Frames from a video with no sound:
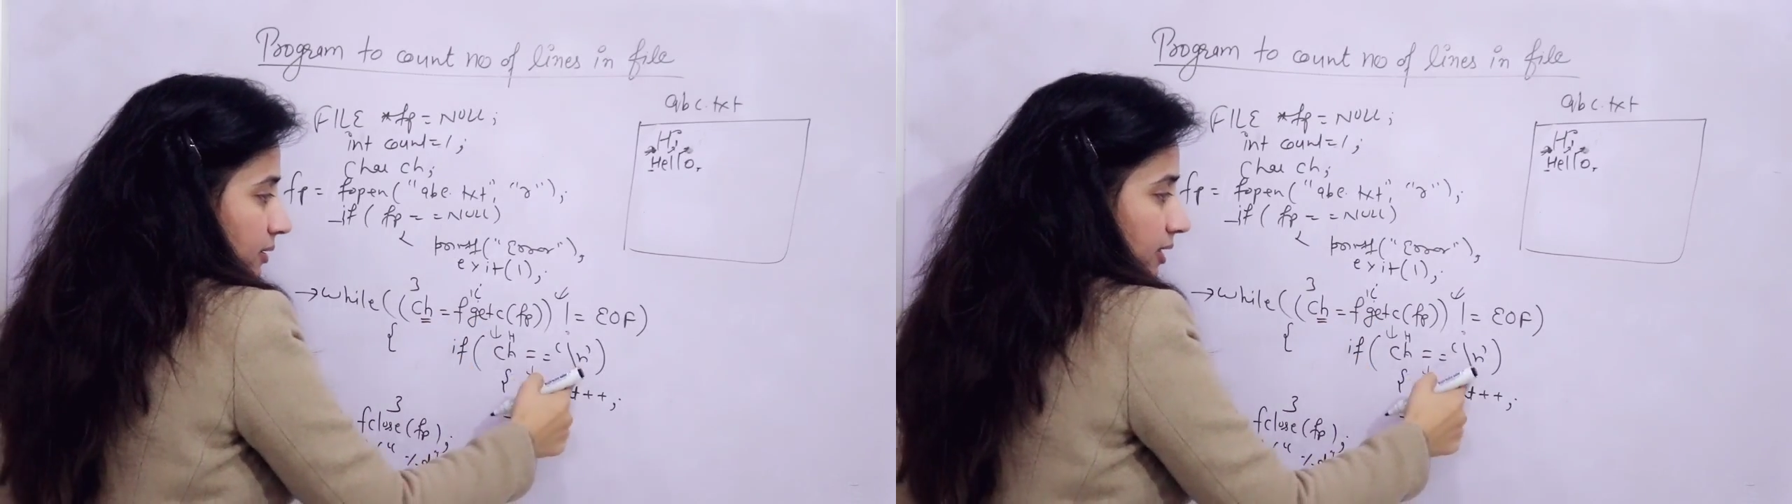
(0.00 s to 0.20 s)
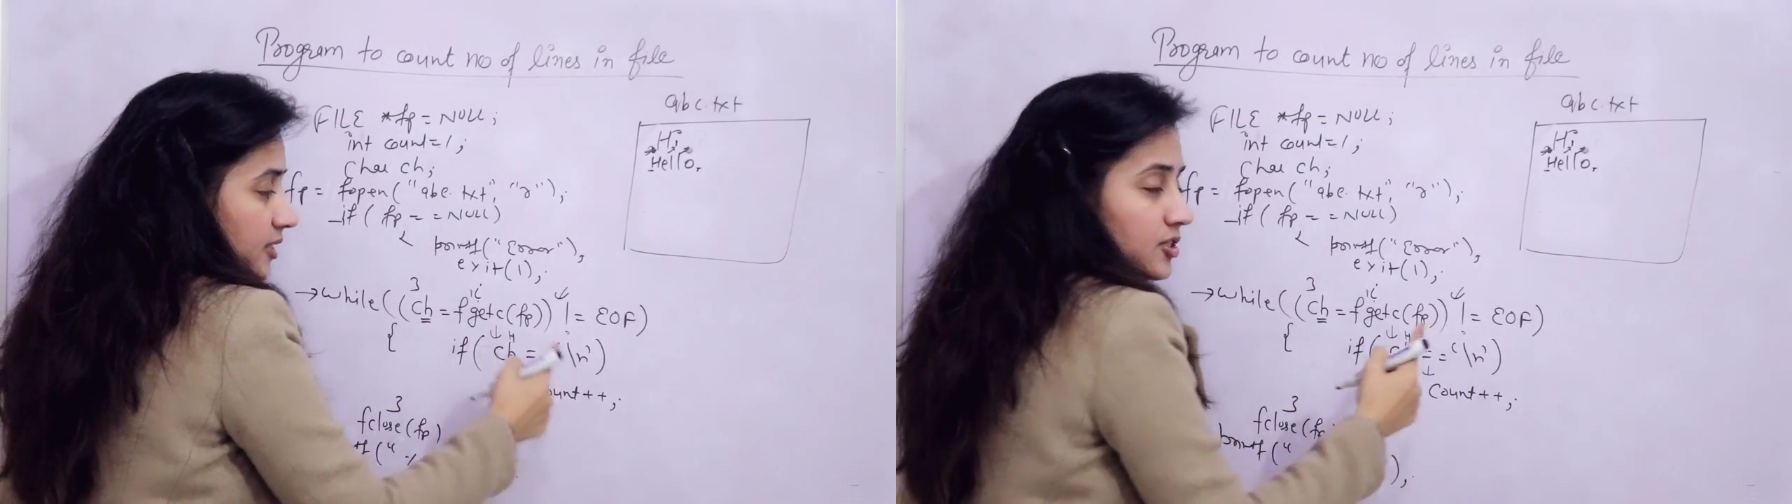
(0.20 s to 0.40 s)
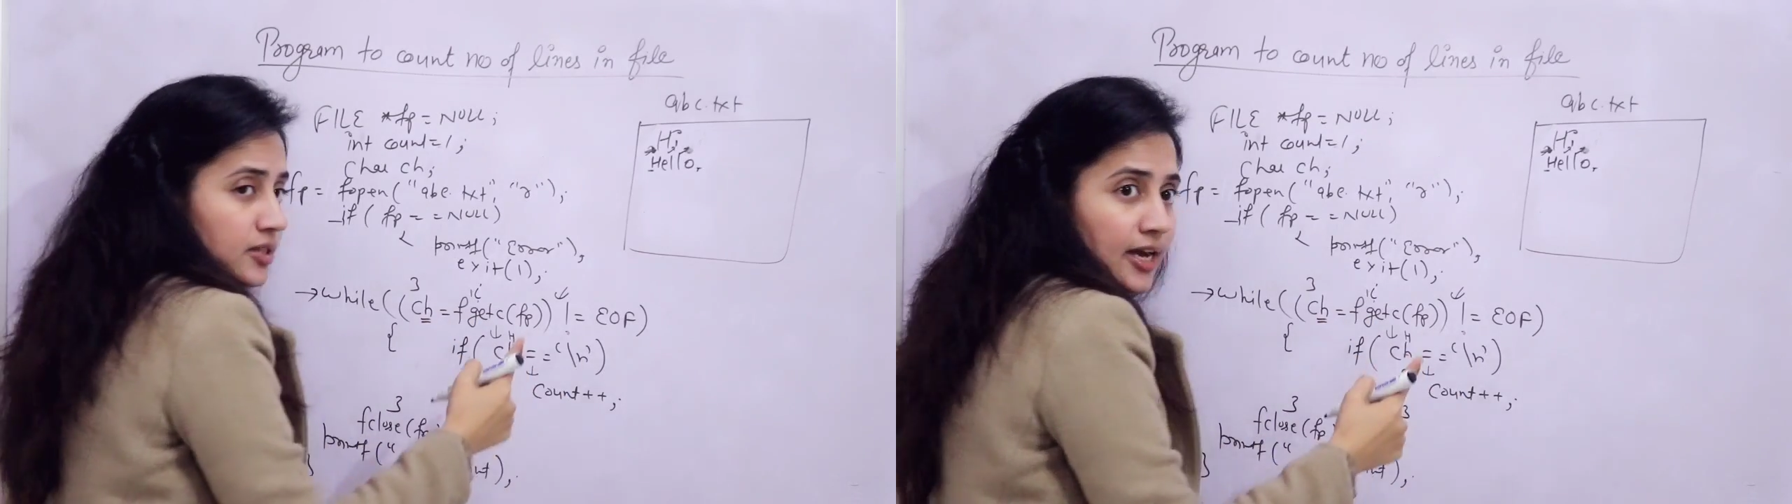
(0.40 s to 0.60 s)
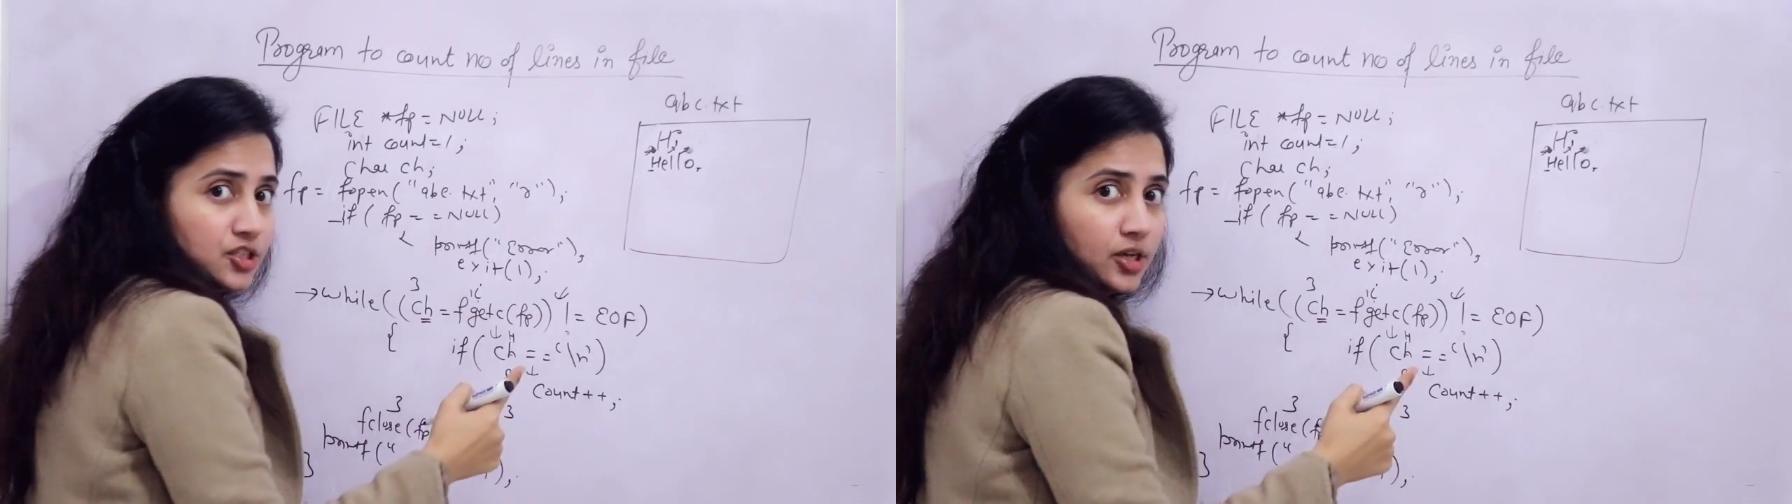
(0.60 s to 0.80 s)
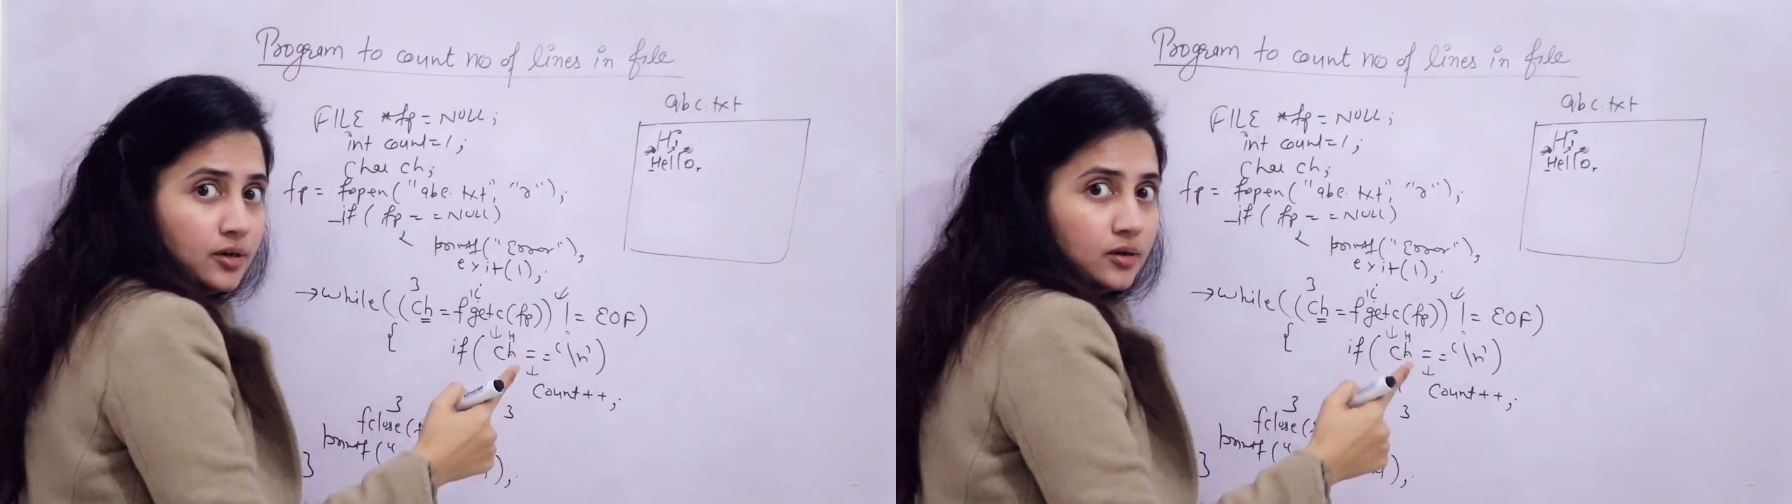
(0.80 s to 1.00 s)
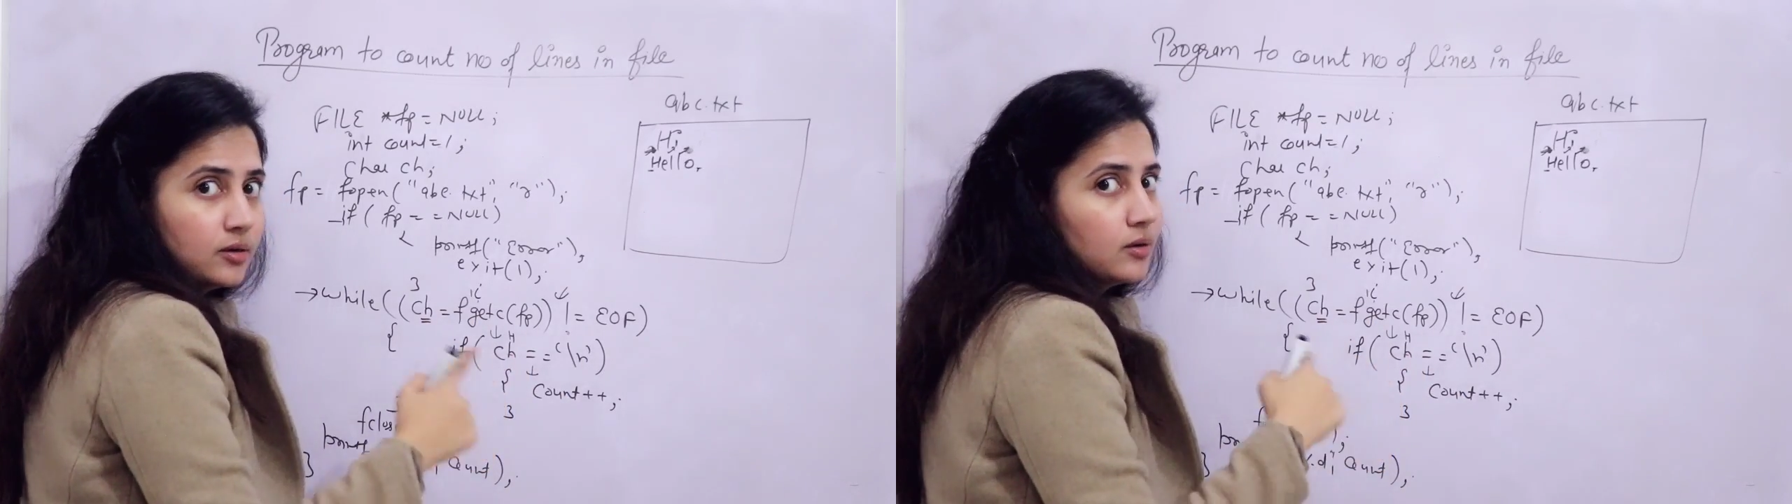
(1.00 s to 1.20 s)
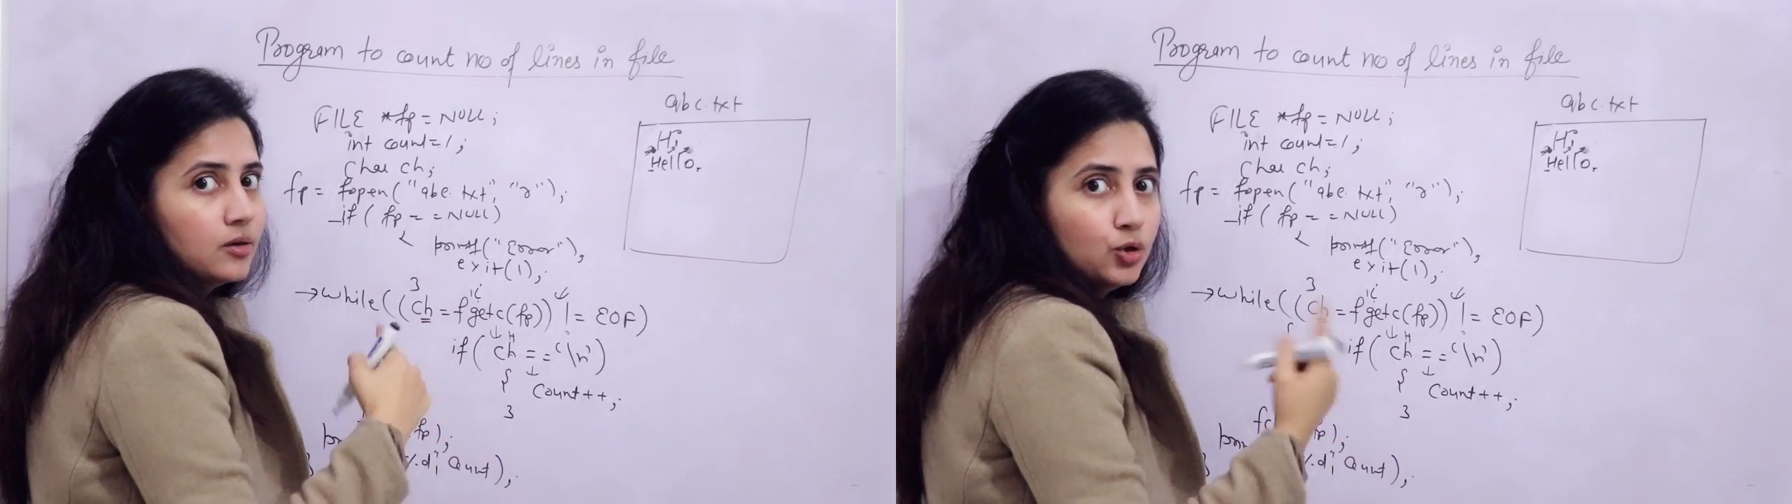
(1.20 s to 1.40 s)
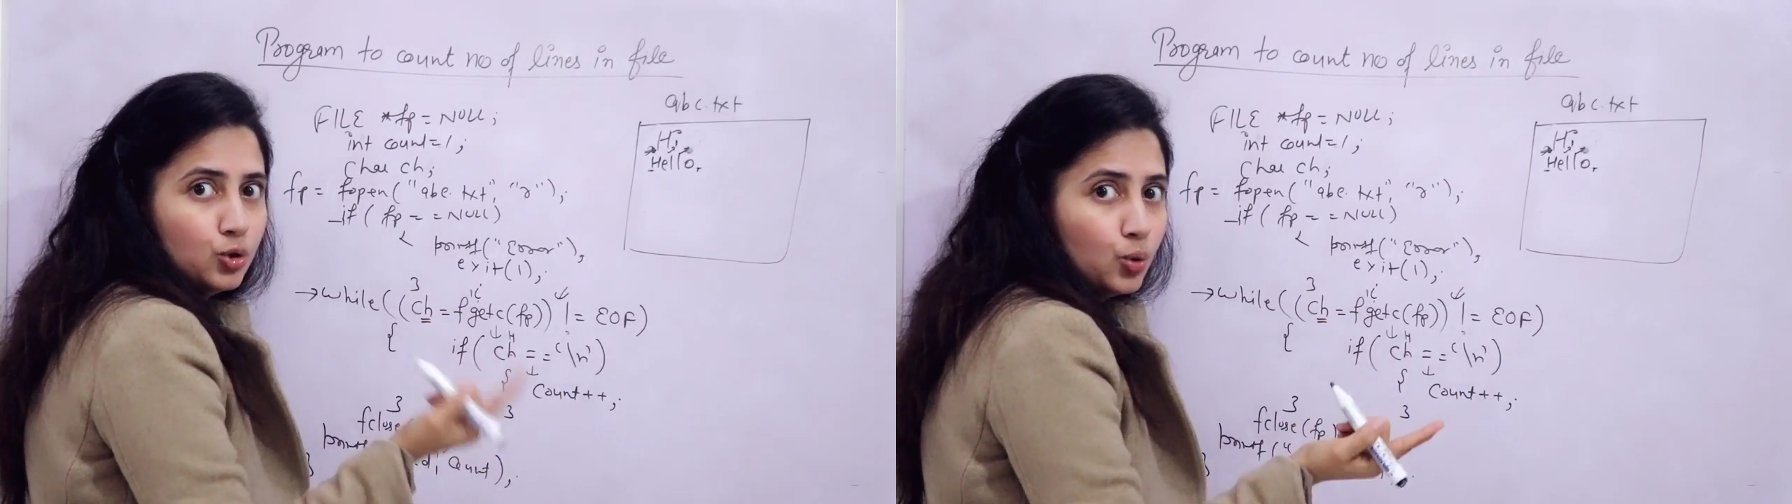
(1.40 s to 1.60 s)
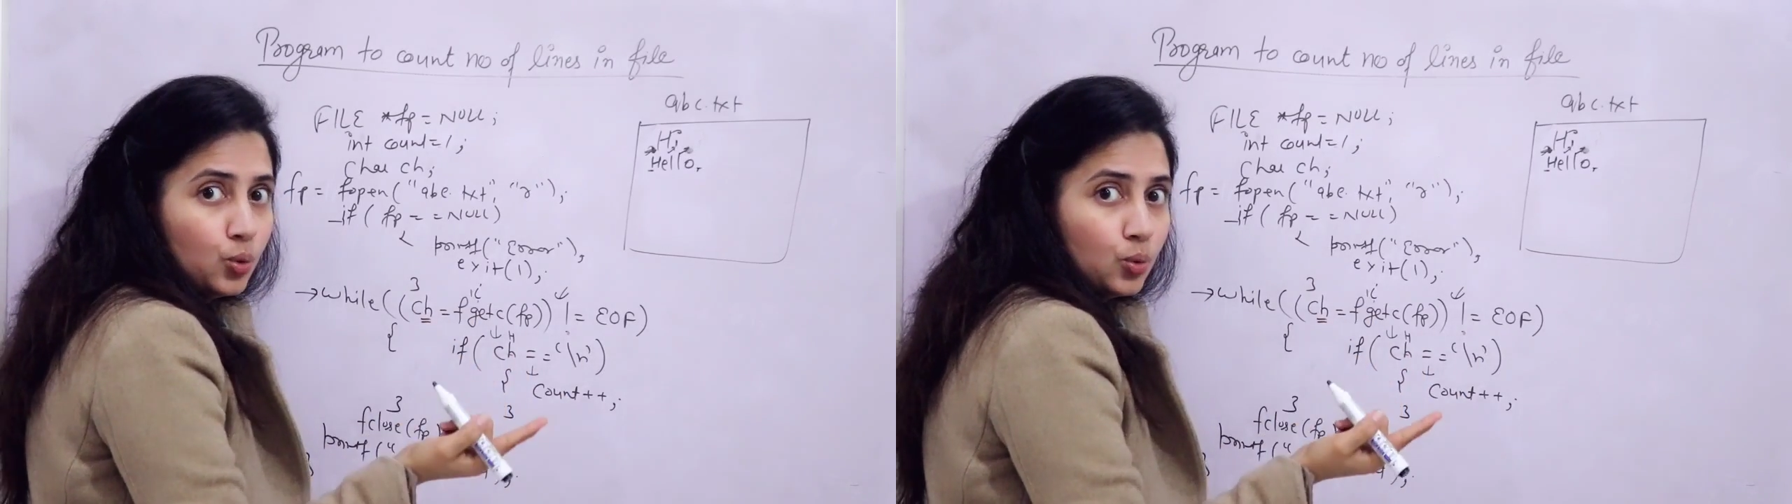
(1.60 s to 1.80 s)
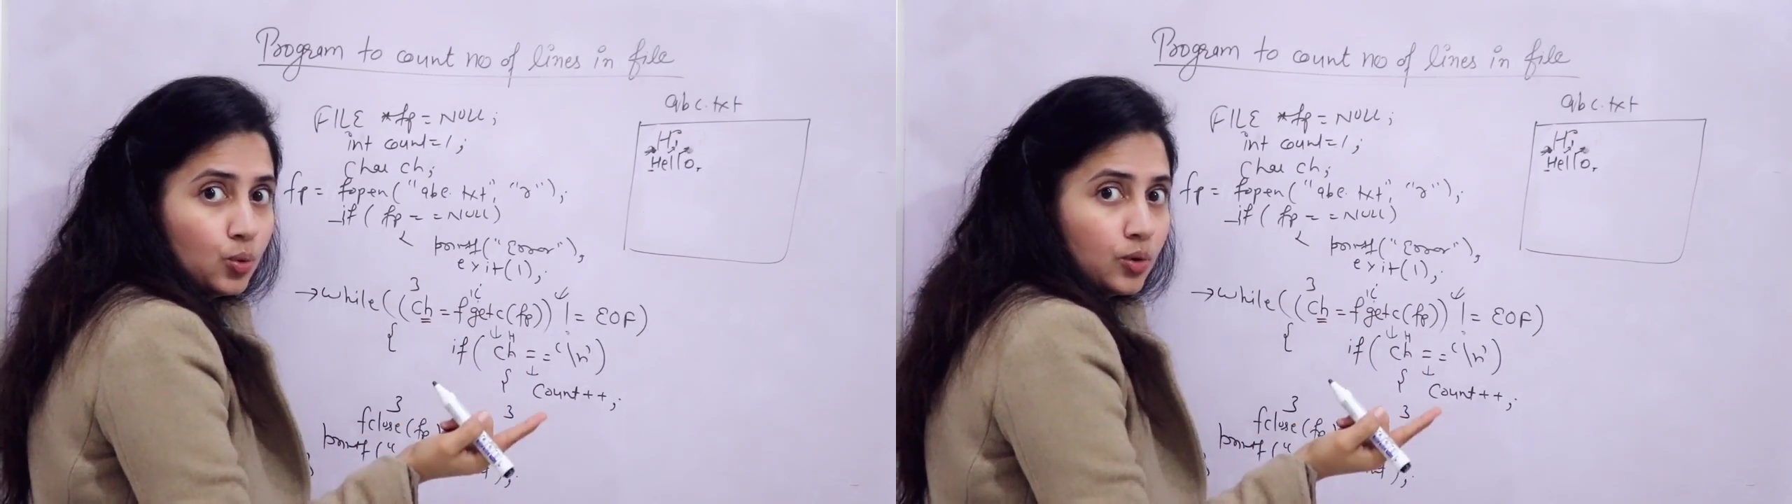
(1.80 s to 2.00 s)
Is it slash n? No.